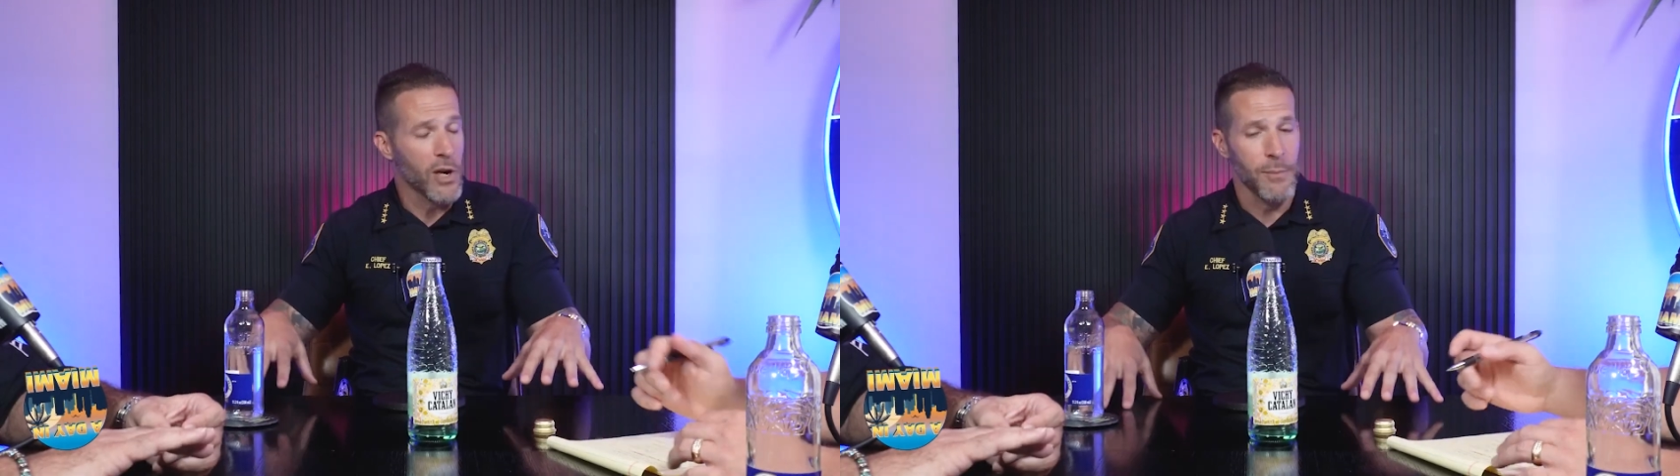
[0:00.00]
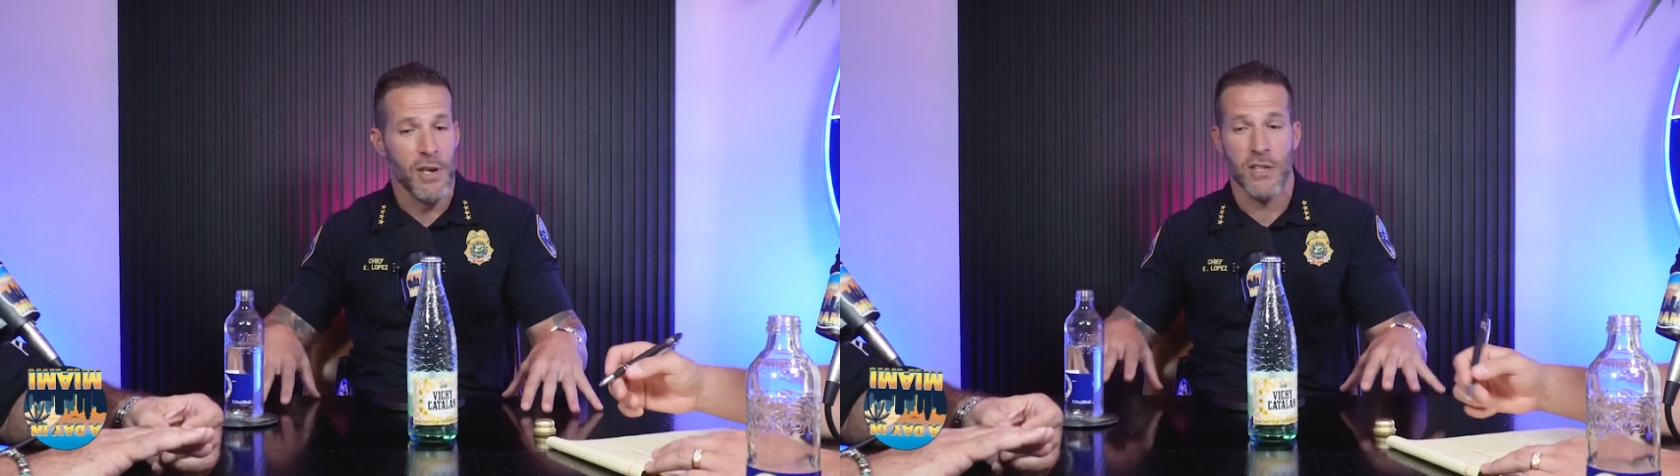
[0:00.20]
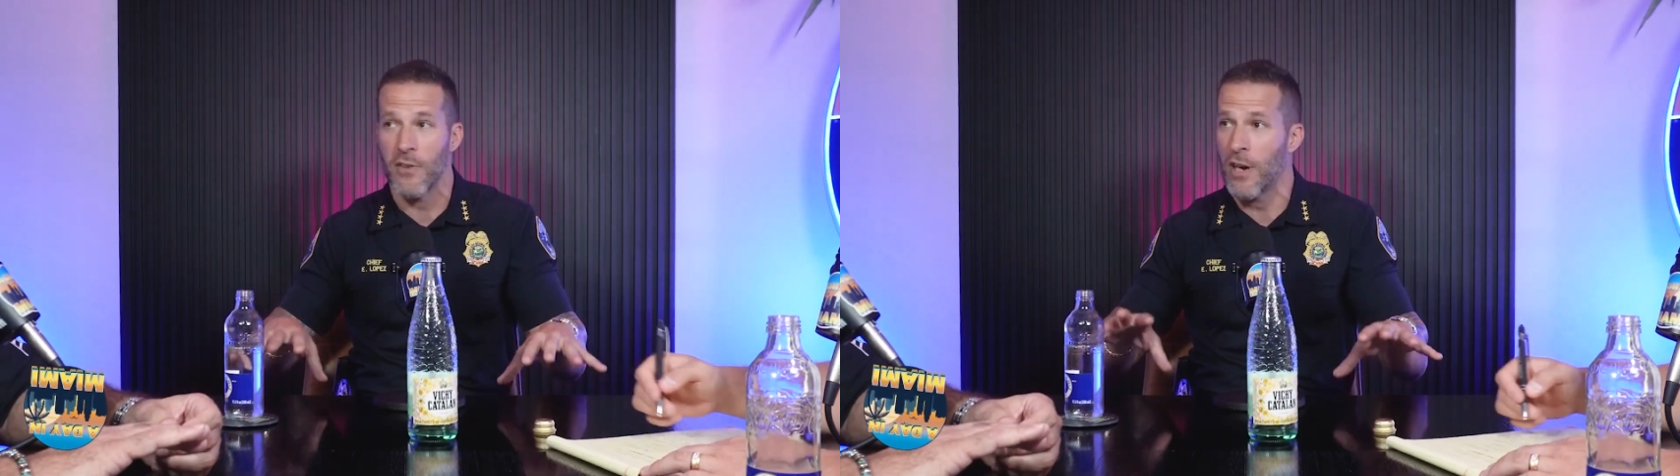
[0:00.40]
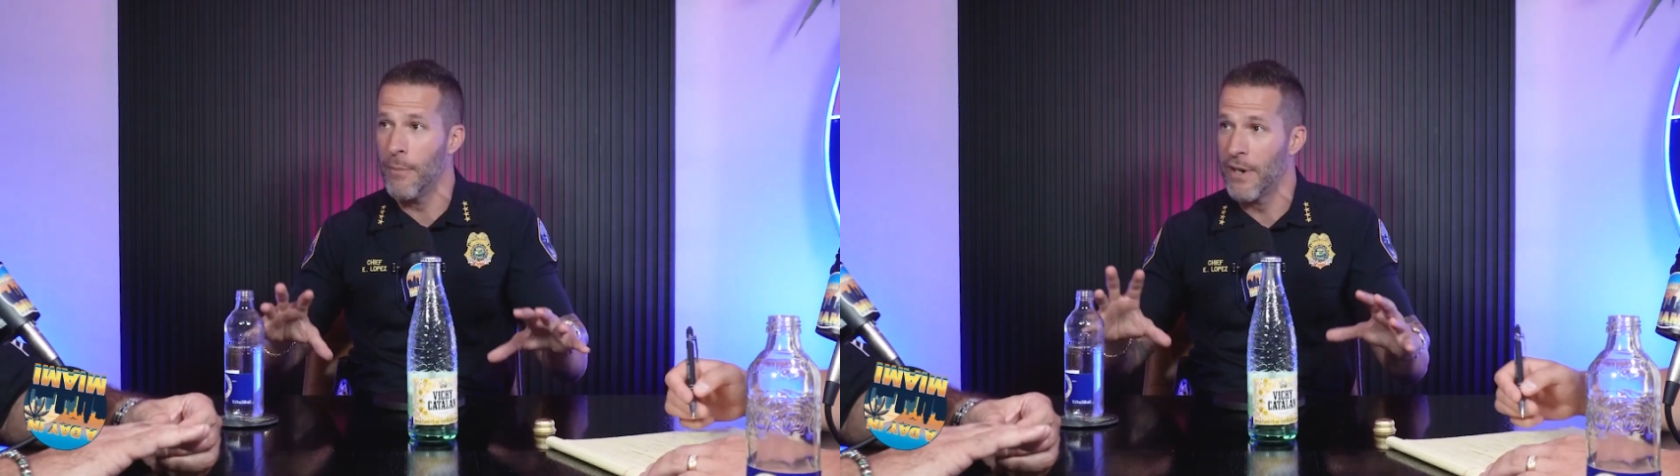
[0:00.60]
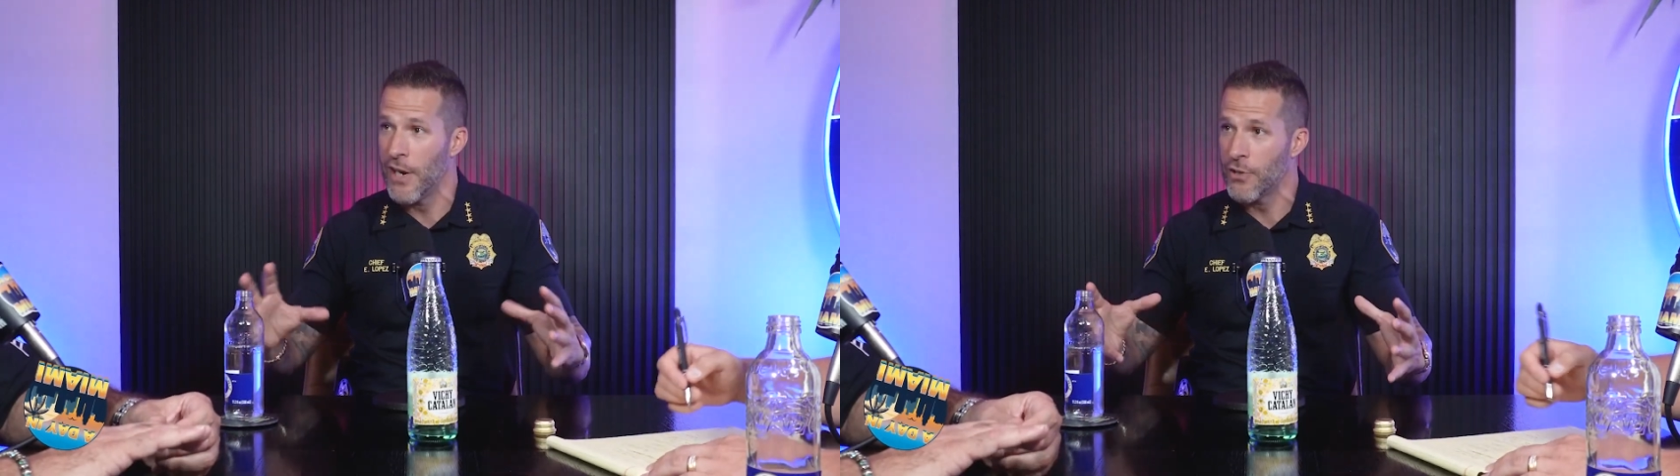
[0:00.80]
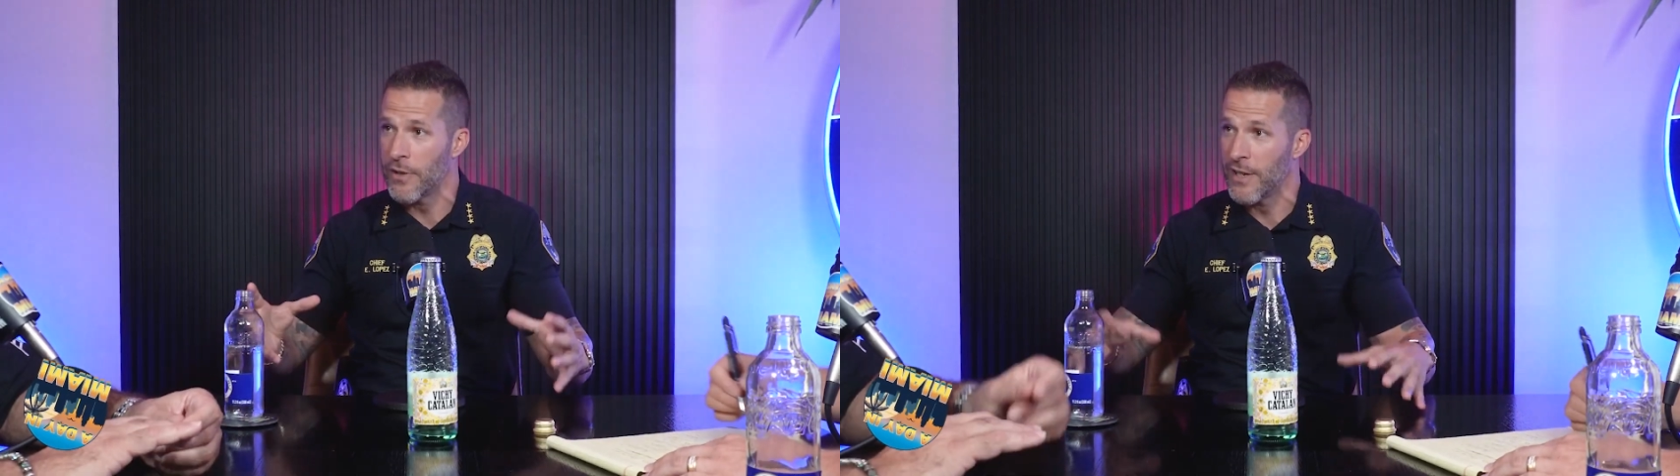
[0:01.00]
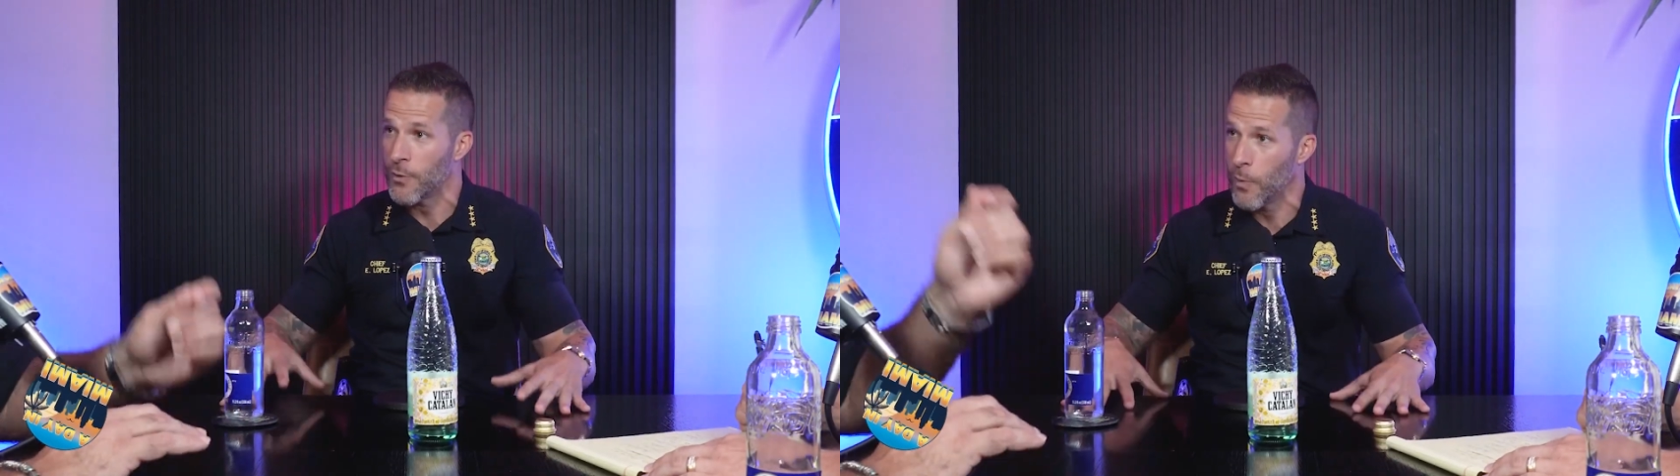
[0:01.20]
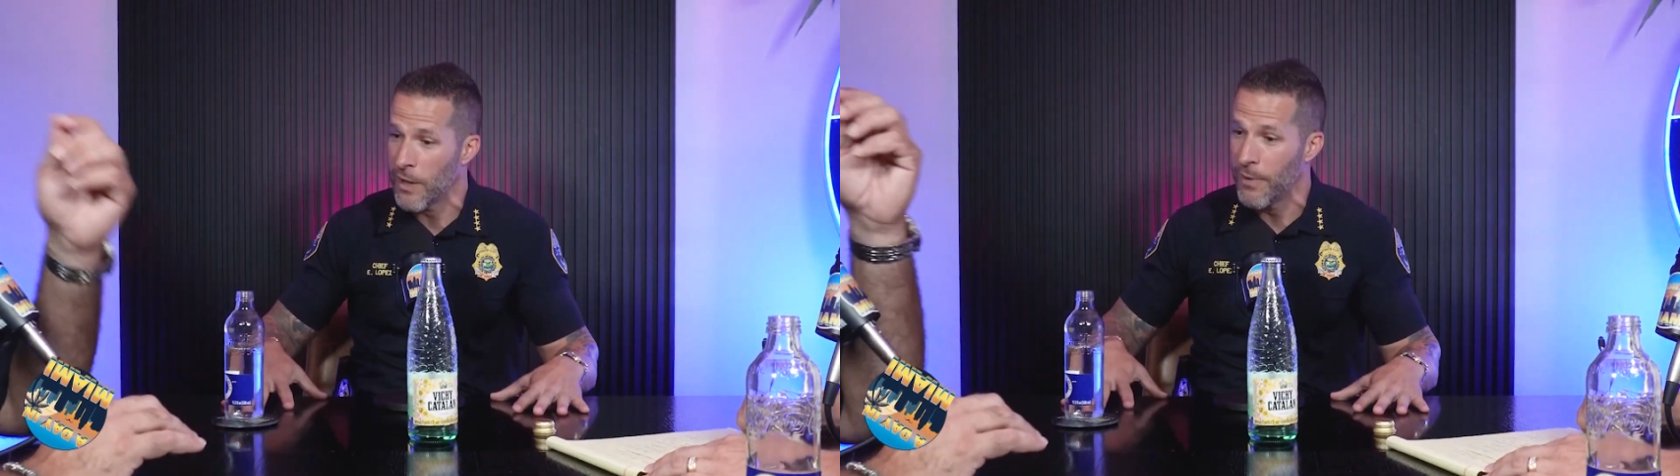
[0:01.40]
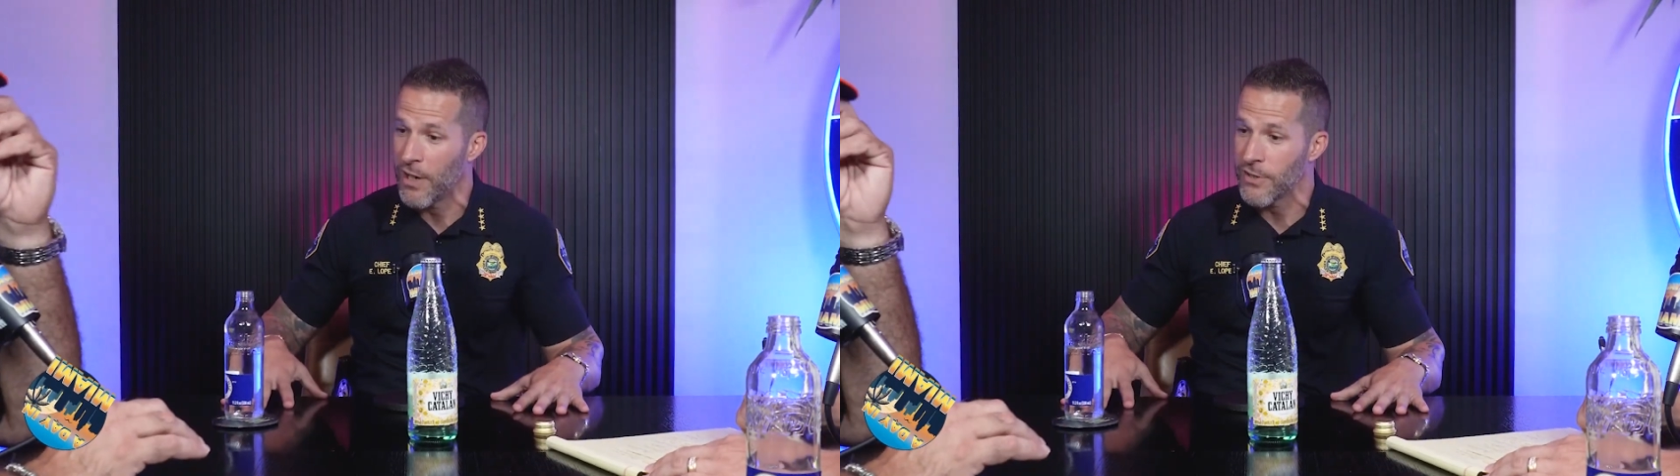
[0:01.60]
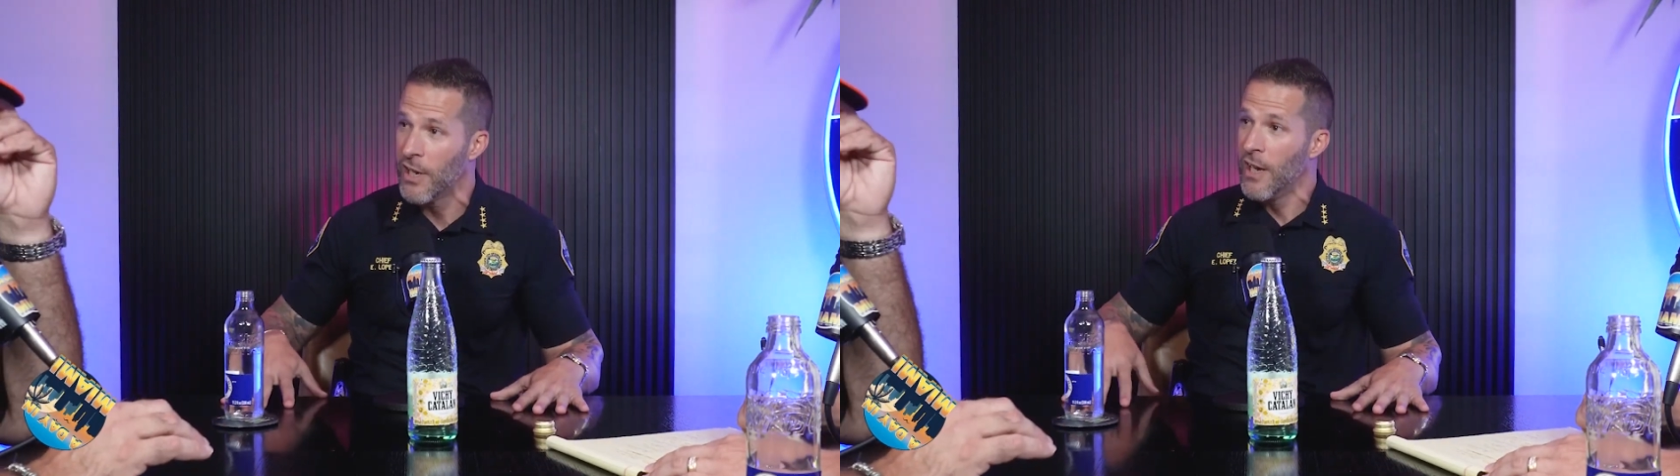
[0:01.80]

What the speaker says: working because of a combination of things. It's working because